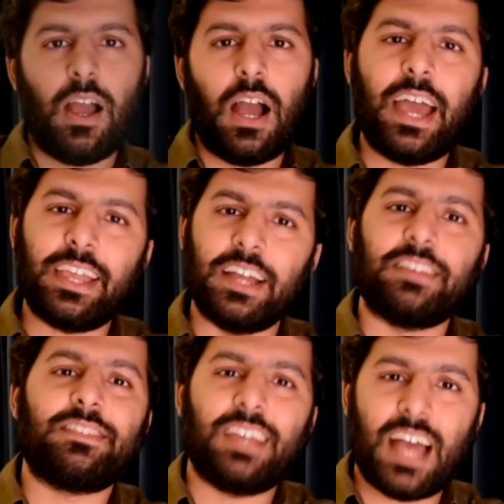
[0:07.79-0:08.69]
Hi
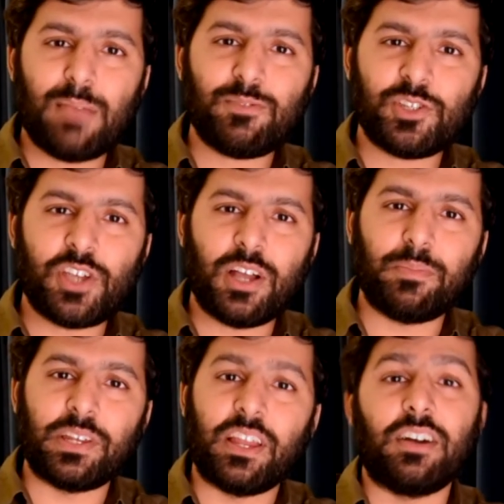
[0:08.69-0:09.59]
guys, I'm Shashank
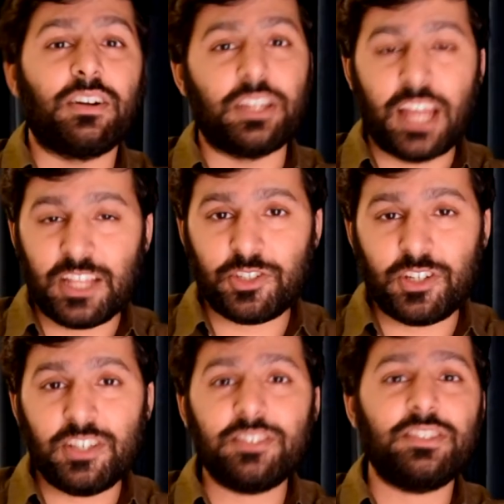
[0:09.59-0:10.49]
Birla, a
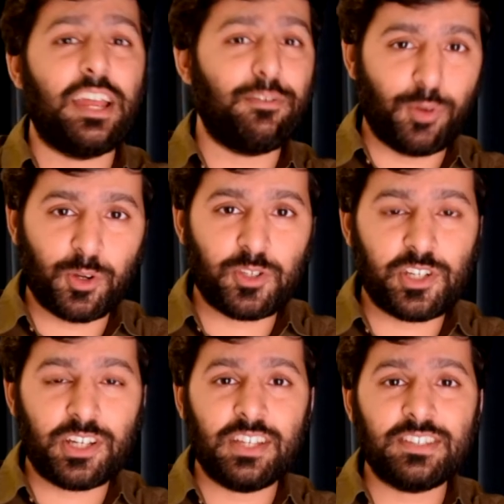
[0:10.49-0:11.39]
naturalist and
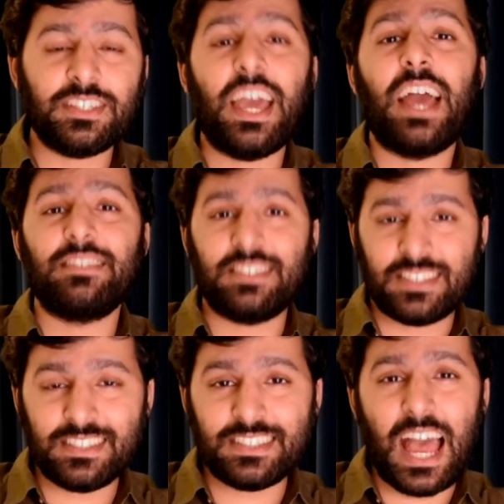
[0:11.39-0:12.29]
photojournalist, and
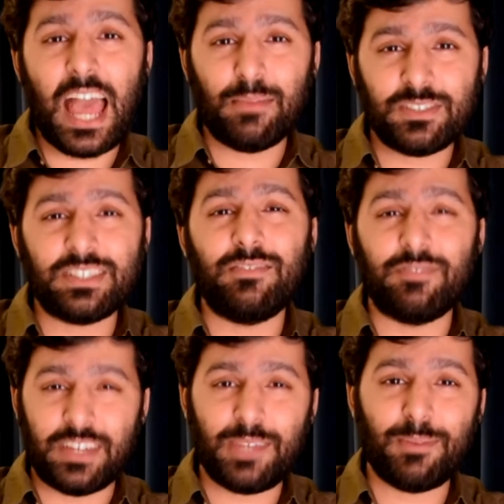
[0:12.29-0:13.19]
since I'm still
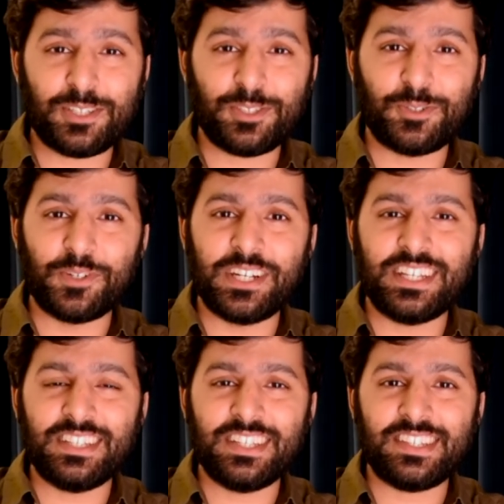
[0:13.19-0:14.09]
very much a student
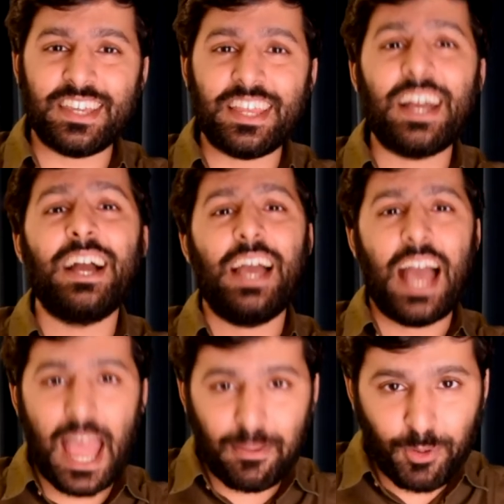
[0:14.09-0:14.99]
in this area,
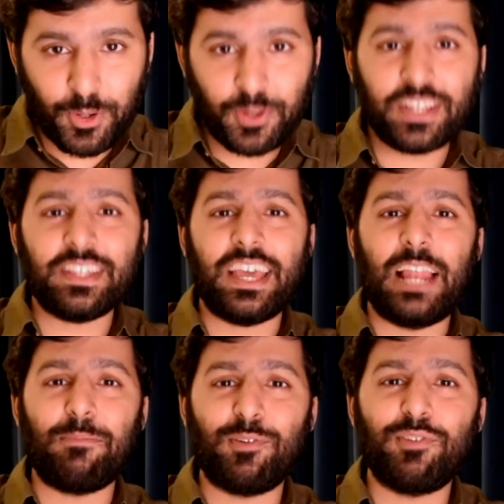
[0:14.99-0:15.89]
I'm going to need the
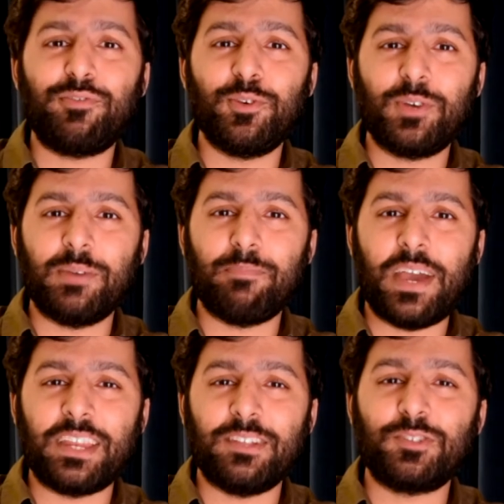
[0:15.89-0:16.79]
help of a few
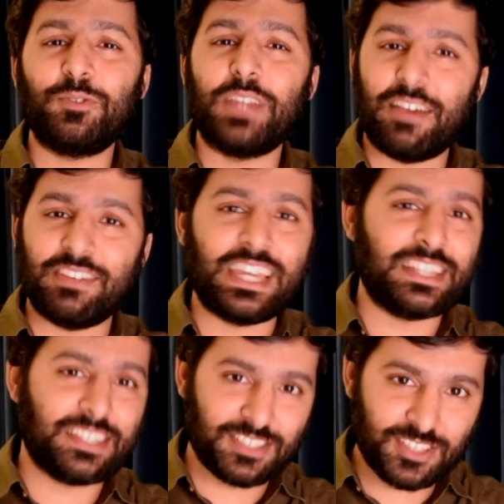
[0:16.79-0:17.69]
companions to
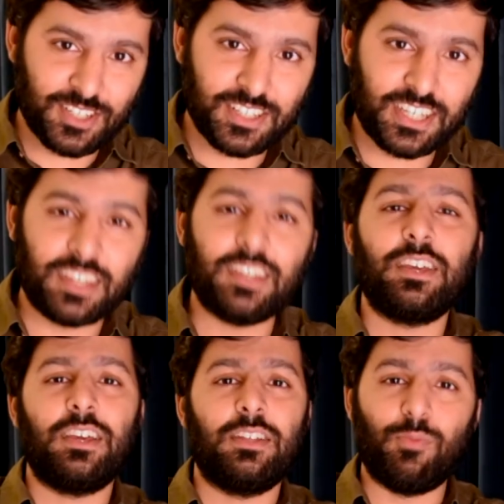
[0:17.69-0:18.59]
navigate this journey.
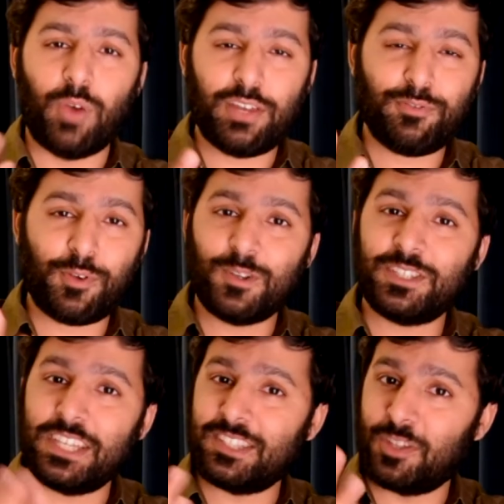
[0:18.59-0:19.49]
One, of
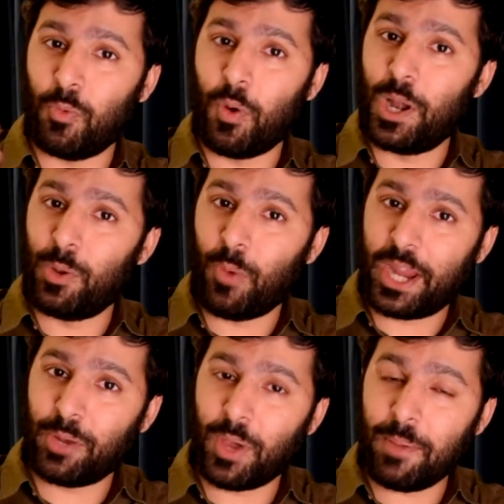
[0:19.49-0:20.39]
course, is the World
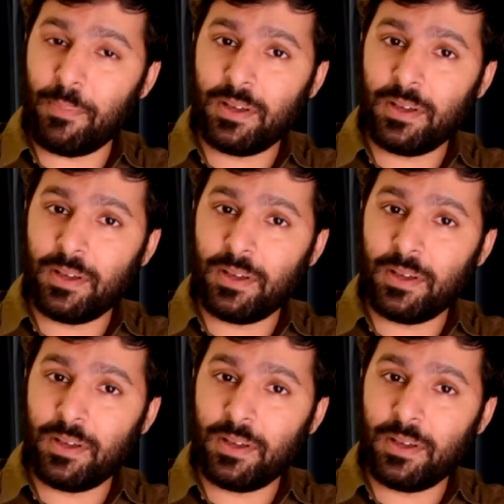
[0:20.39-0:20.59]
Wide Web,